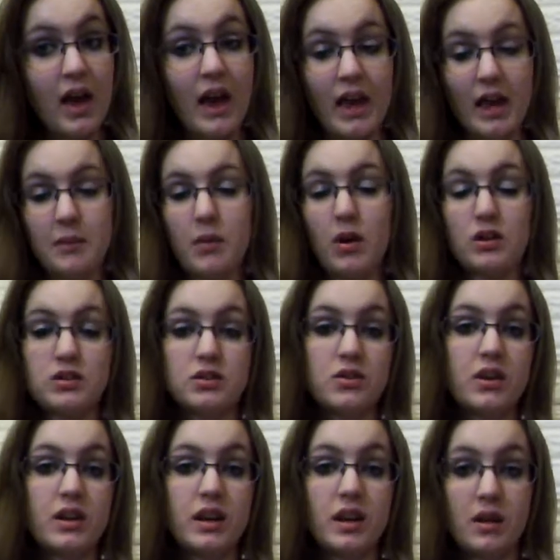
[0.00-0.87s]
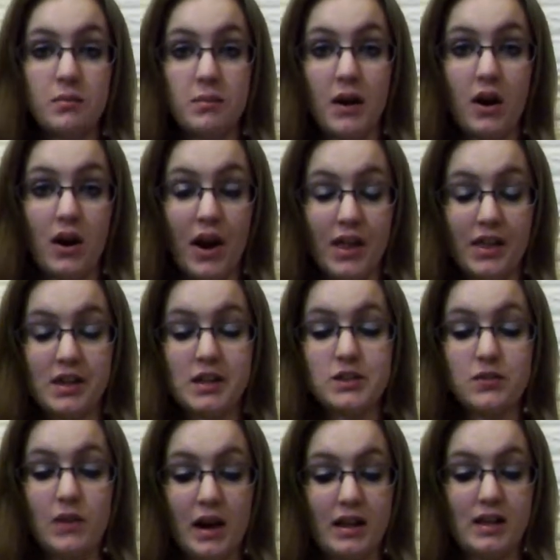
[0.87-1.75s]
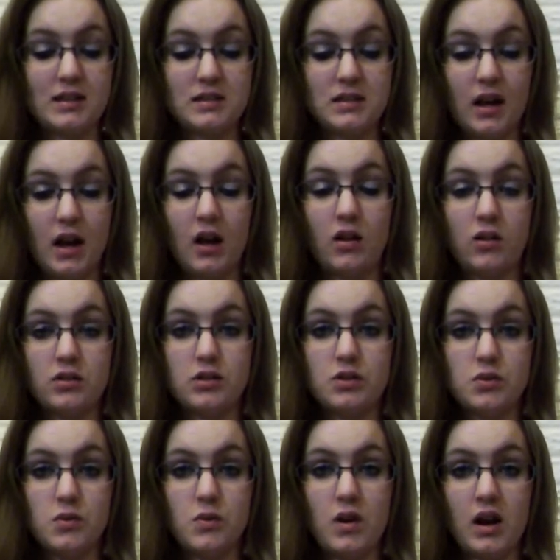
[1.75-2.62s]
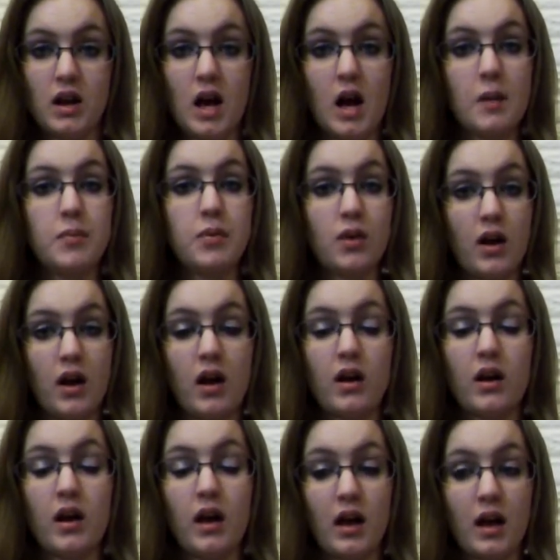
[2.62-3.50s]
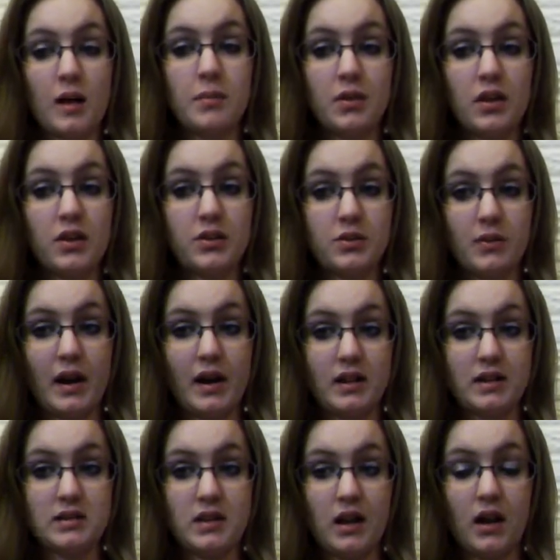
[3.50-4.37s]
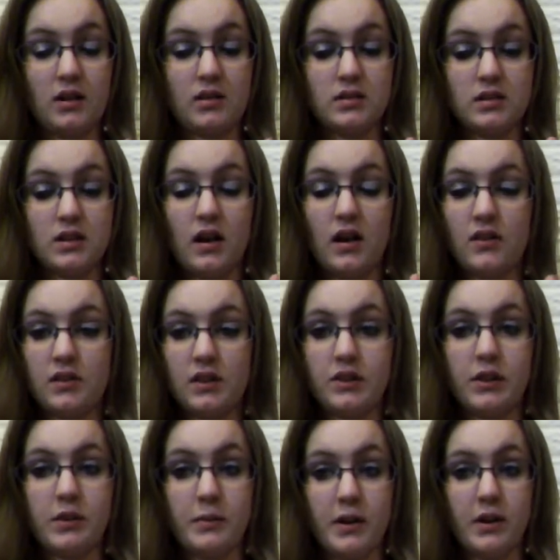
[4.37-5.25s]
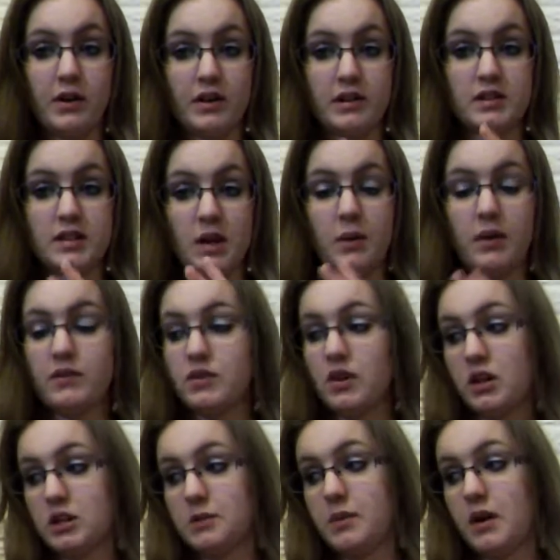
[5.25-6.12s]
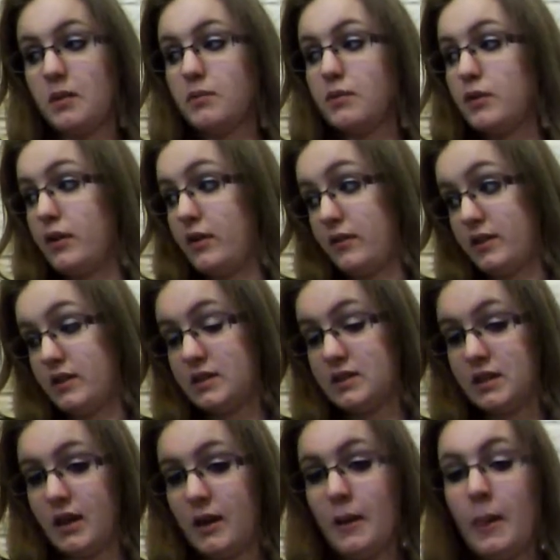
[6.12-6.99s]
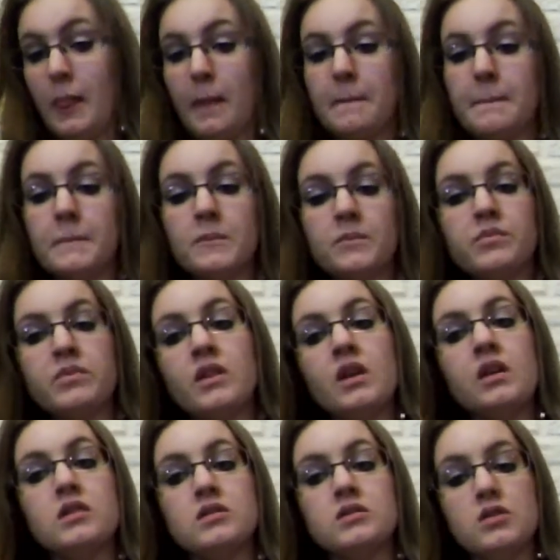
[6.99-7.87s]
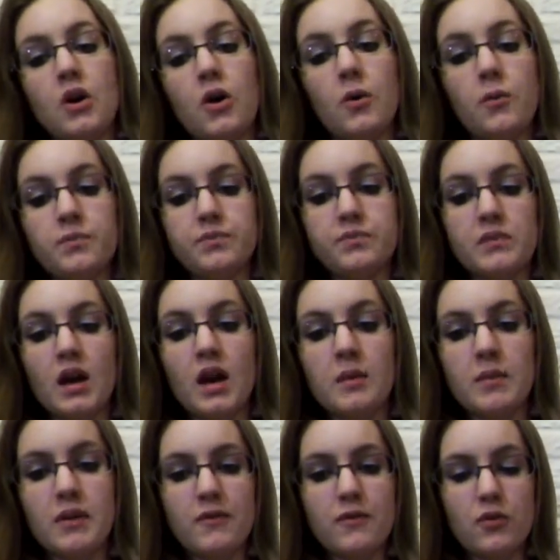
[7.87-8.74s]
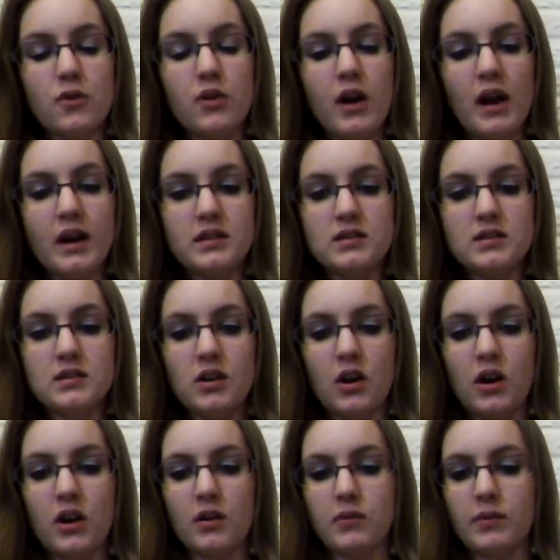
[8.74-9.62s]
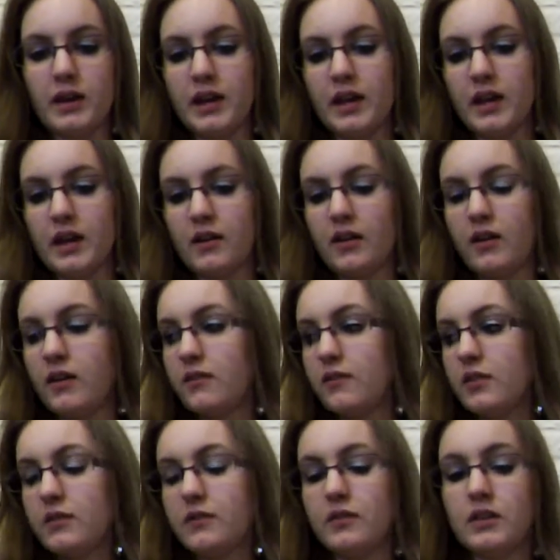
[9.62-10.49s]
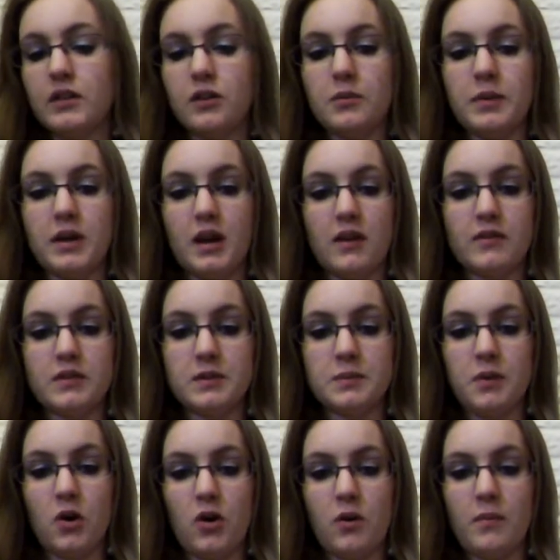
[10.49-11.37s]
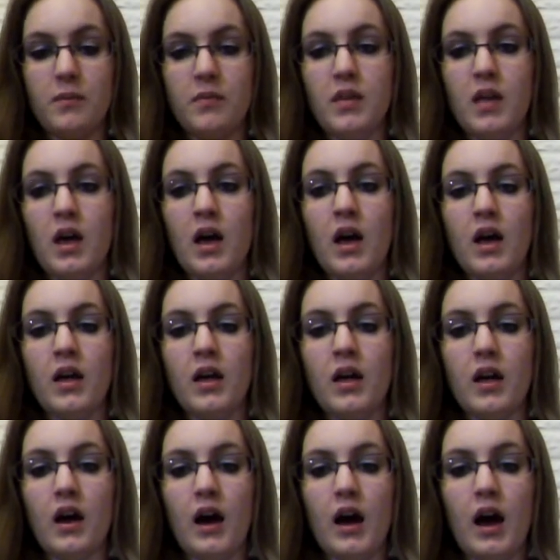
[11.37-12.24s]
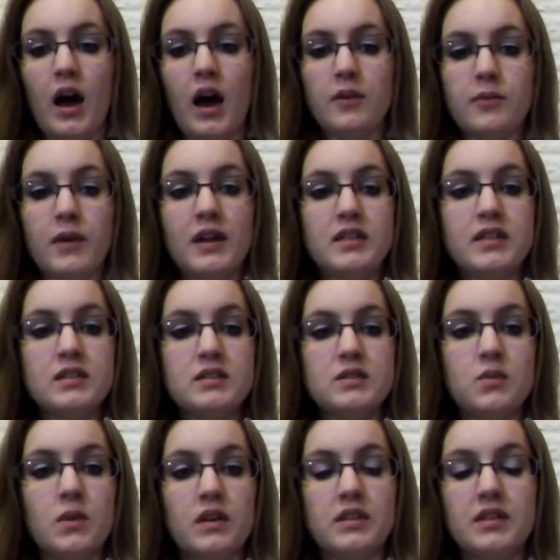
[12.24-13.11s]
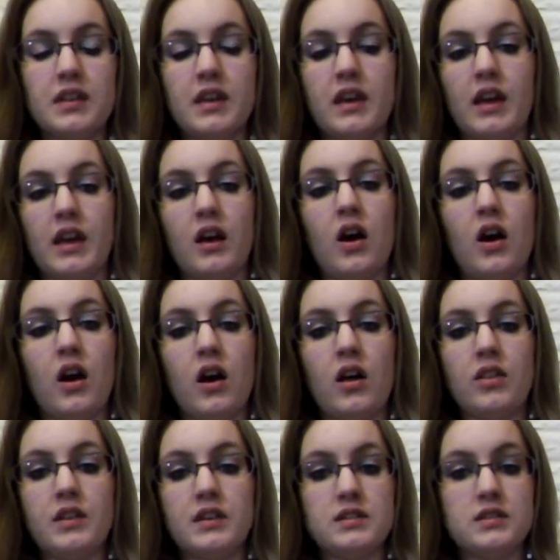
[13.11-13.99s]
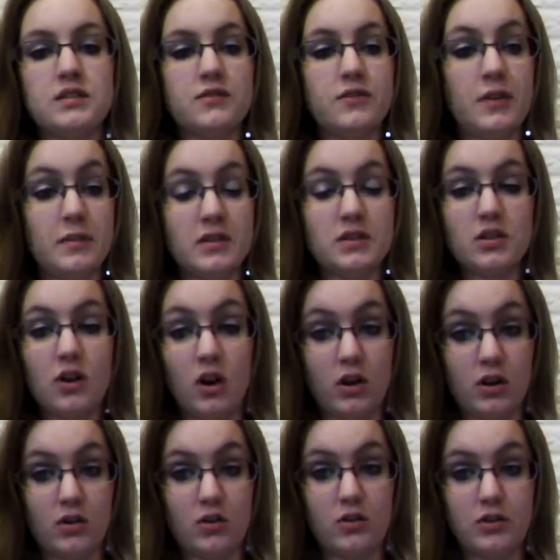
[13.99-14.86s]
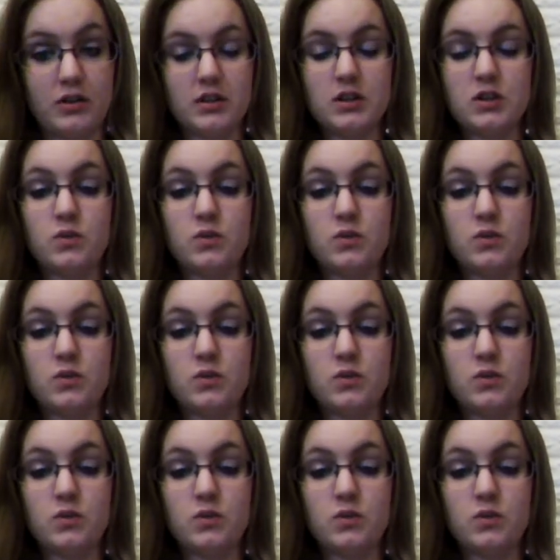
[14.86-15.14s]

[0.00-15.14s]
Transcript: and I'm also going to compare Eliot's writing style to a couple other writing styles of literary periods that we've talked about previously. So, before I start reading a little bit of his poem, I read this quote from this article